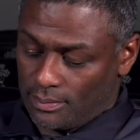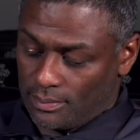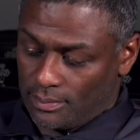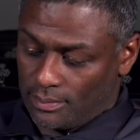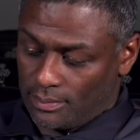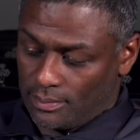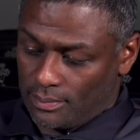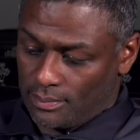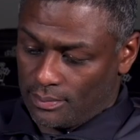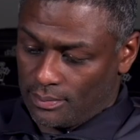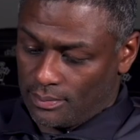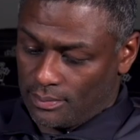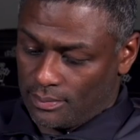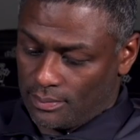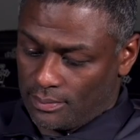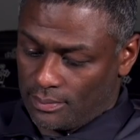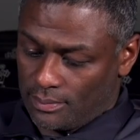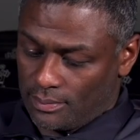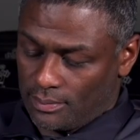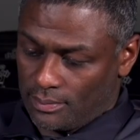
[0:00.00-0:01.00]

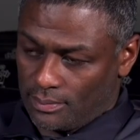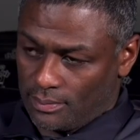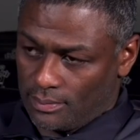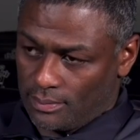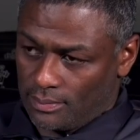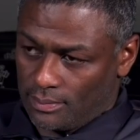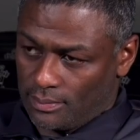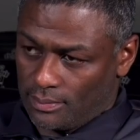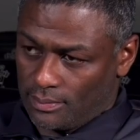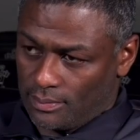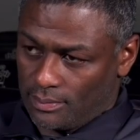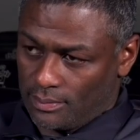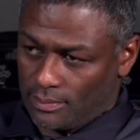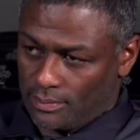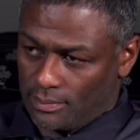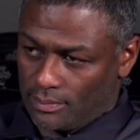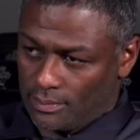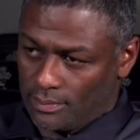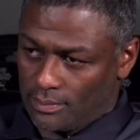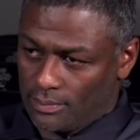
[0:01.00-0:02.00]

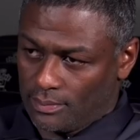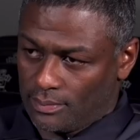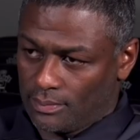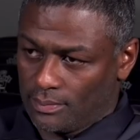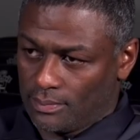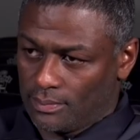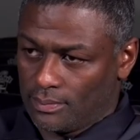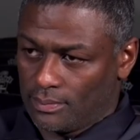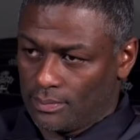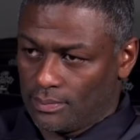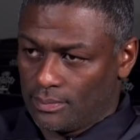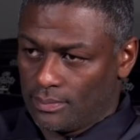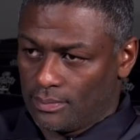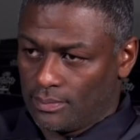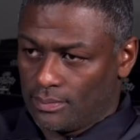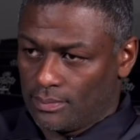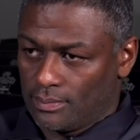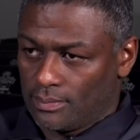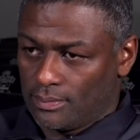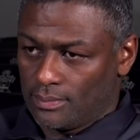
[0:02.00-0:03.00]

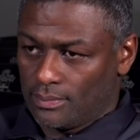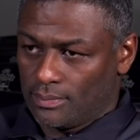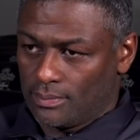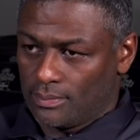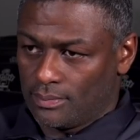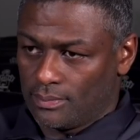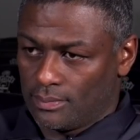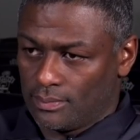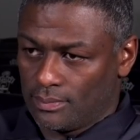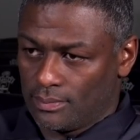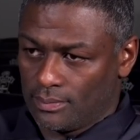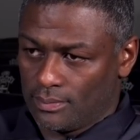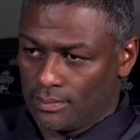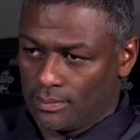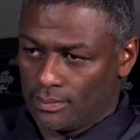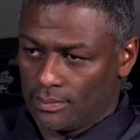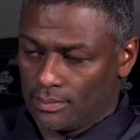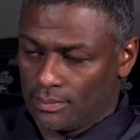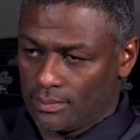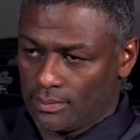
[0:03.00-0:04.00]

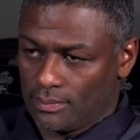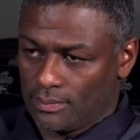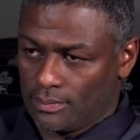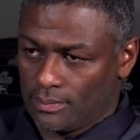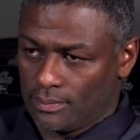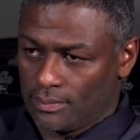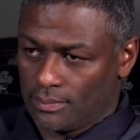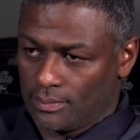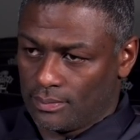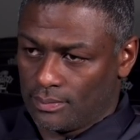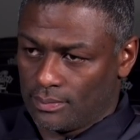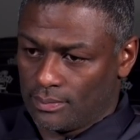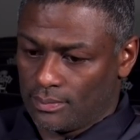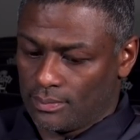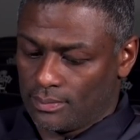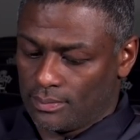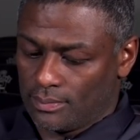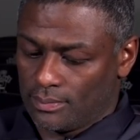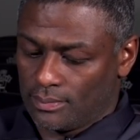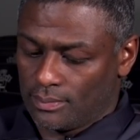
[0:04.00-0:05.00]

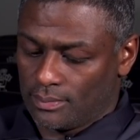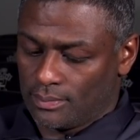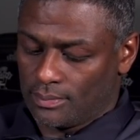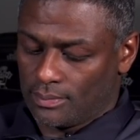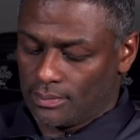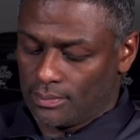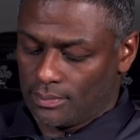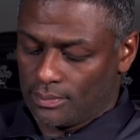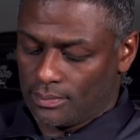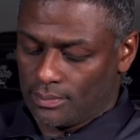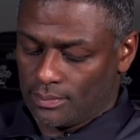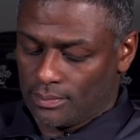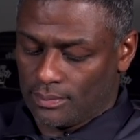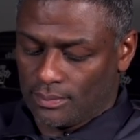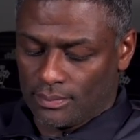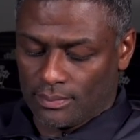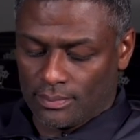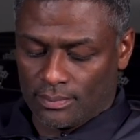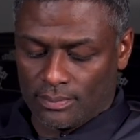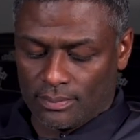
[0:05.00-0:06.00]
(not speaking)